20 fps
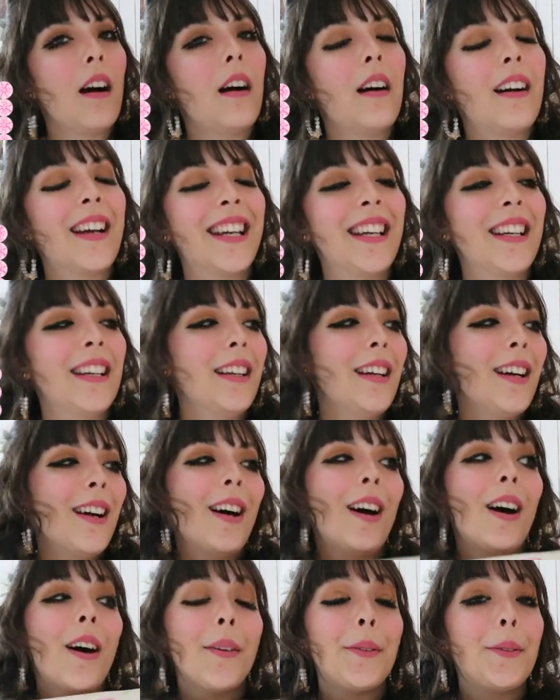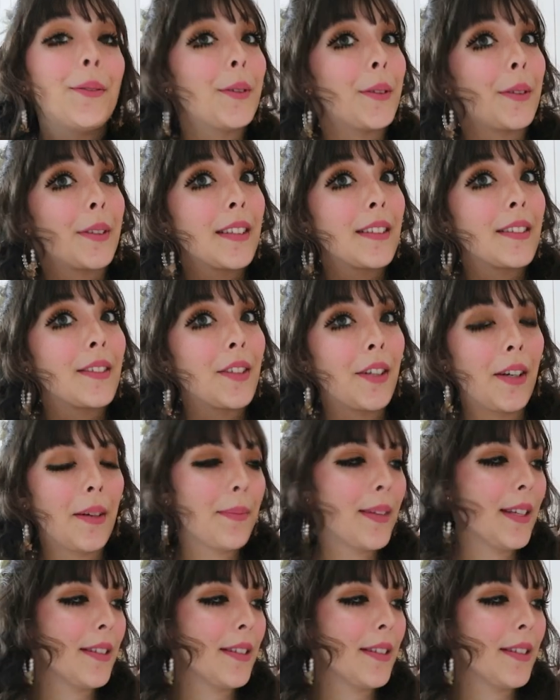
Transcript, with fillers: Oh, I adore this top.